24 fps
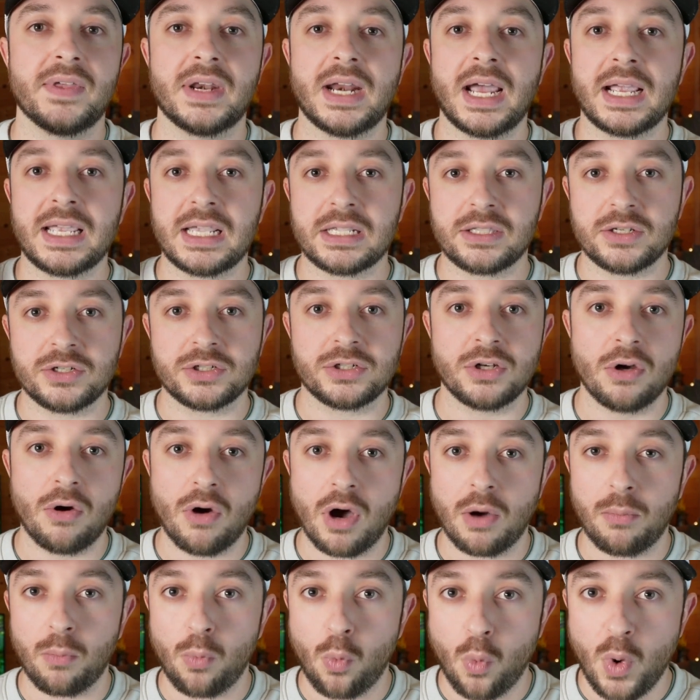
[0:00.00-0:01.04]
that I get to show
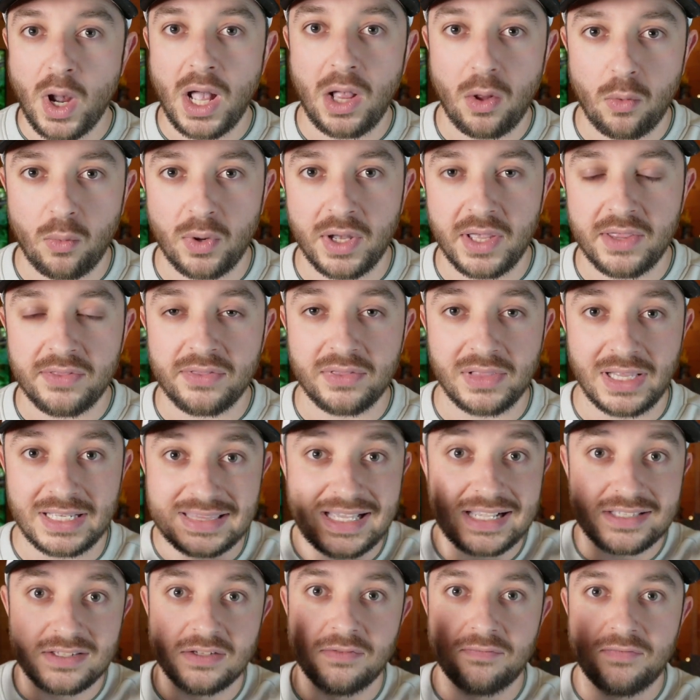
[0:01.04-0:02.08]
up well with,
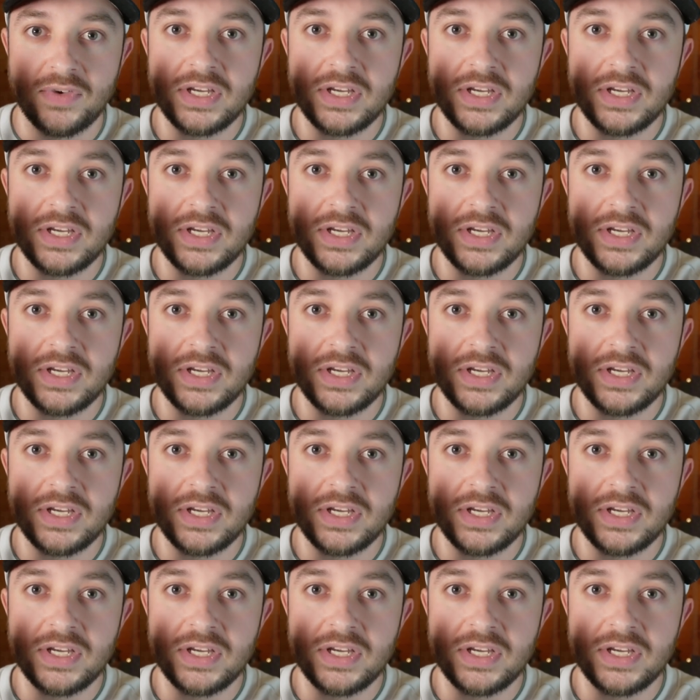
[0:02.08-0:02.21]
like, that's a